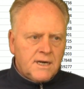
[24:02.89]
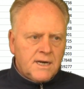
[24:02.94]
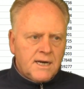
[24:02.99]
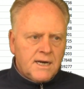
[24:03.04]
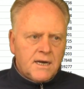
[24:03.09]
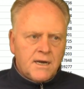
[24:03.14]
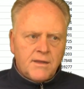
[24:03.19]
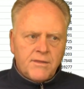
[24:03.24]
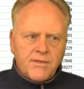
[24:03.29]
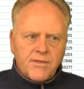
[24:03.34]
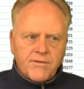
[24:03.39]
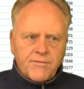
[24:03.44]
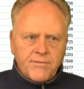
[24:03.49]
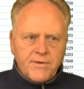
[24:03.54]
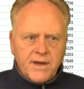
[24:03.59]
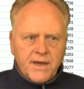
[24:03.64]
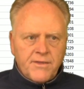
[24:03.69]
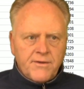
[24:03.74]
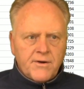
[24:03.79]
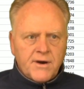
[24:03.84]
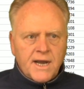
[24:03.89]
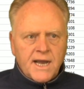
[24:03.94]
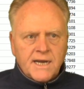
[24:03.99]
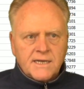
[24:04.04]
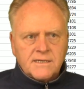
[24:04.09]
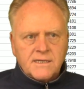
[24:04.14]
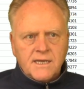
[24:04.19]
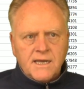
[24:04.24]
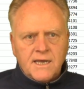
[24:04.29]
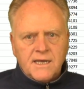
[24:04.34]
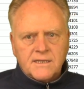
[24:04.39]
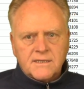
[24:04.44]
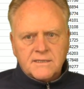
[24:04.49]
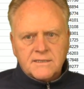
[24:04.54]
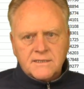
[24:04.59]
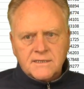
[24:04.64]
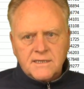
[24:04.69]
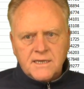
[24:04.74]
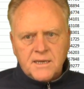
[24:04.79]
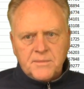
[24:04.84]
on 3 other
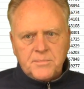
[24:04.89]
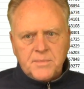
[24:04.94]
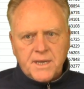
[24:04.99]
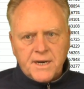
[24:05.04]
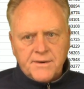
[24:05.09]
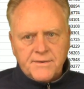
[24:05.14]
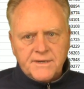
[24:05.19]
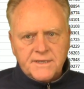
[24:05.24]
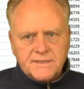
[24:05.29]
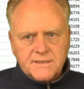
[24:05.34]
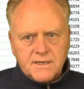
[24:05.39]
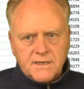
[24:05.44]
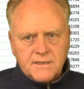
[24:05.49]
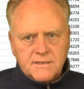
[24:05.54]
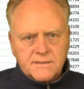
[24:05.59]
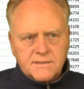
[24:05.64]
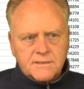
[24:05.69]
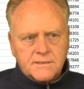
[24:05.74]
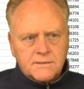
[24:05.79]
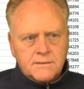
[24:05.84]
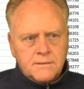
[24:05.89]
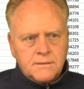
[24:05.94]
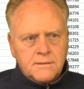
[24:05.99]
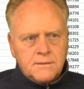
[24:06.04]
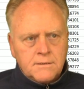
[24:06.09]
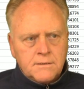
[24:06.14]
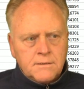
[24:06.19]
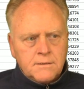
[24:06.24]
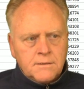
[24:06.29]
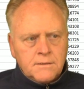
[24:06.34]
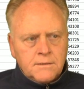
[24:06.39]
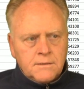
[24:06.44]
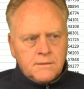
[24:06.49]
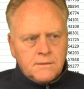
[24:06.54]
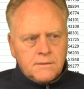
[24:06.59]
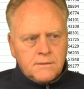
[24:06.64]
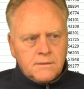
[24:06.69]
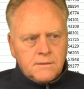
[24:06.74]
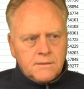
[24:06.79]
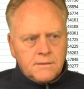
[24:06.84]
octets and get better results.
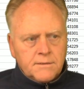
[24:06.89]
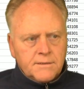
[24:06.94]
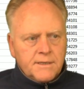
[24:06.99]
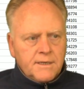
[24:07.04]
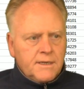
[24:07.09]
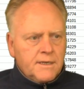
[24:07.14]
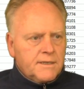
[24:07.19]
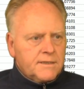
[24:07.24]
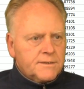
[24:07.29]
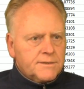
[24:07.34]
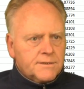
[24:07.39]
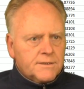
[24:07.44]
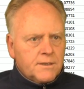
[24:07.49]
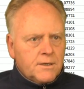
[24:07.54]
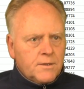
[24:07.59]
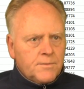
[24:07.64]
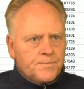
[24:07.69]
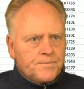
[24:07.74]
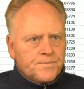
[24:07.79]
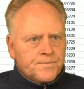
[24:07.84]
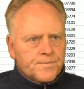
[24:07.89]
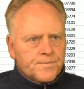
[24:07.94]
Okay, so